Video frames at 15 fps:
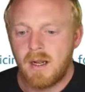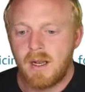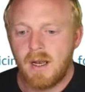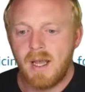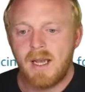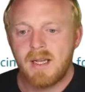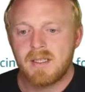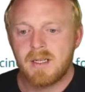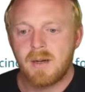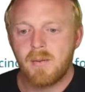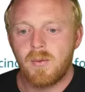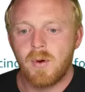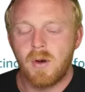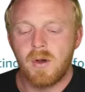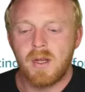Last
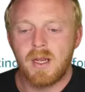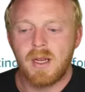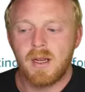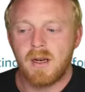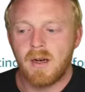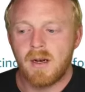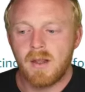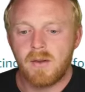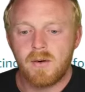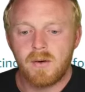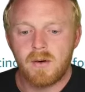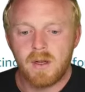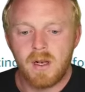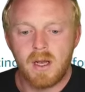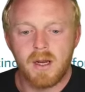up, we're looking at another
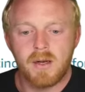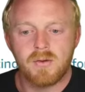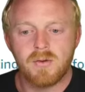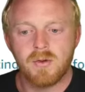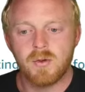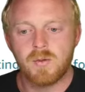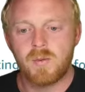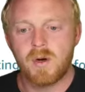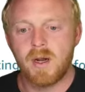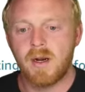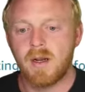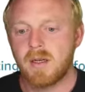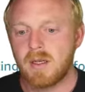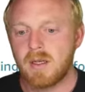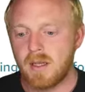Klein Tools
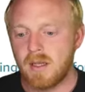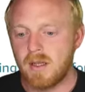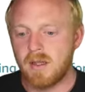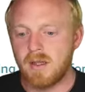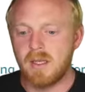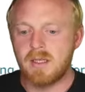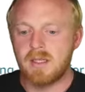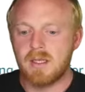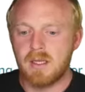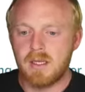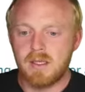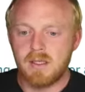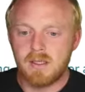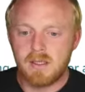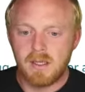product. This
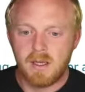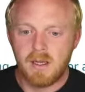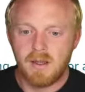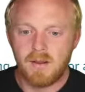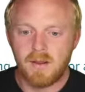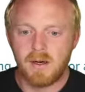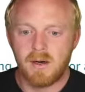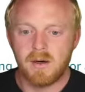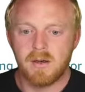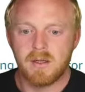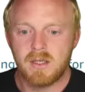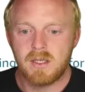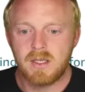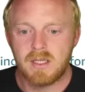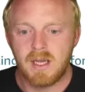is their
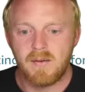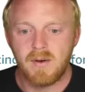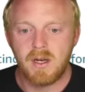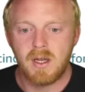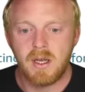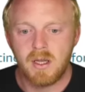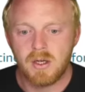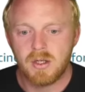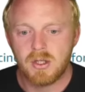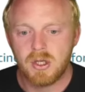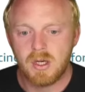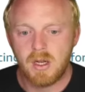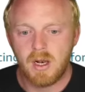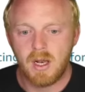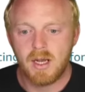
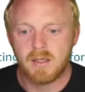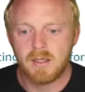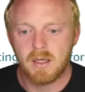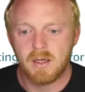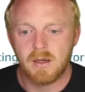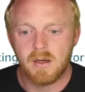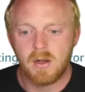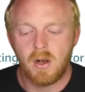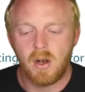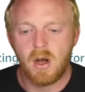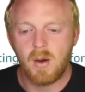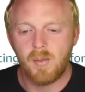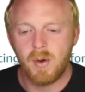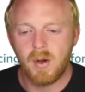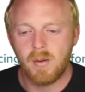7-inch classic
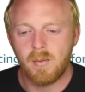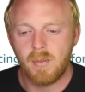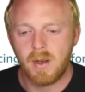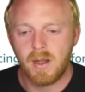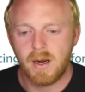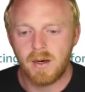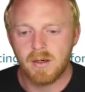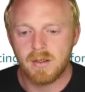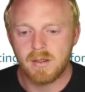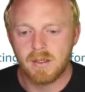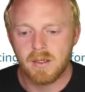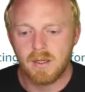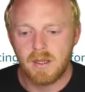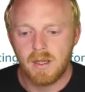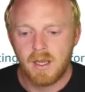claw pump pliers
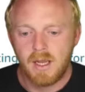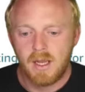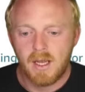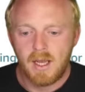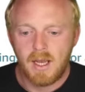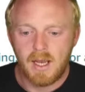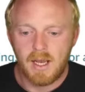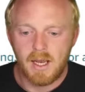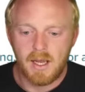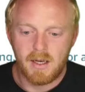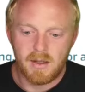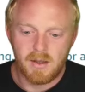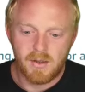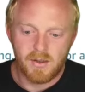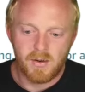
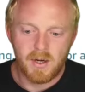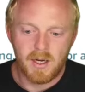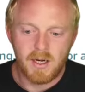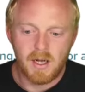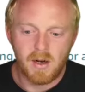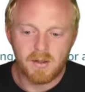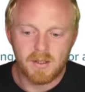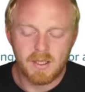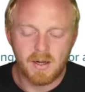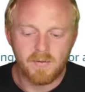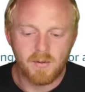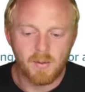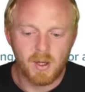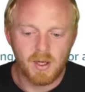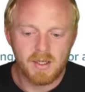at $30, down
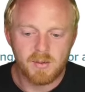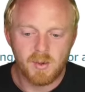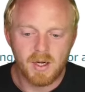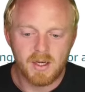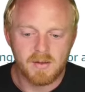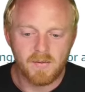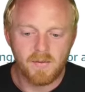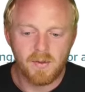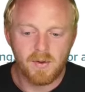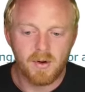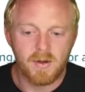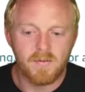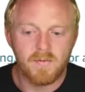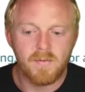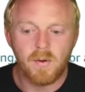from a list price of
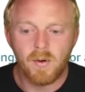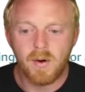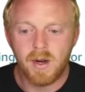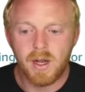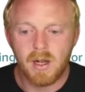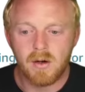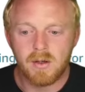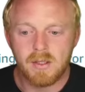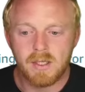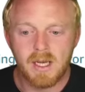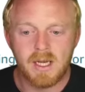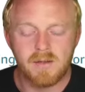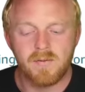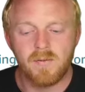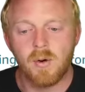$34. It
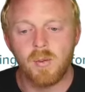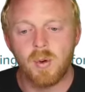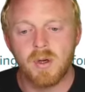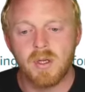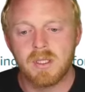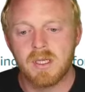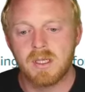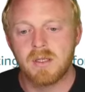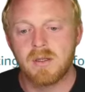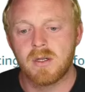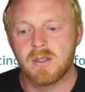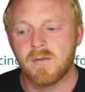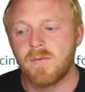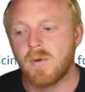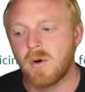has 4.6
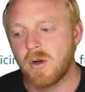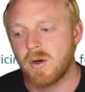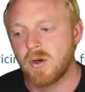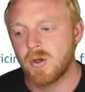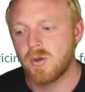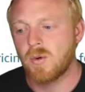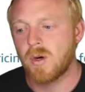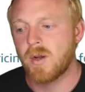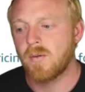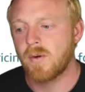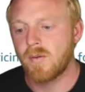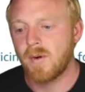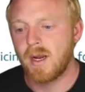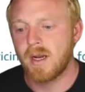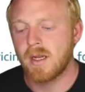stars at
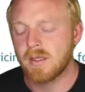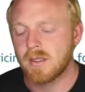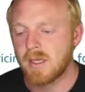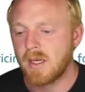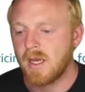421 ratings.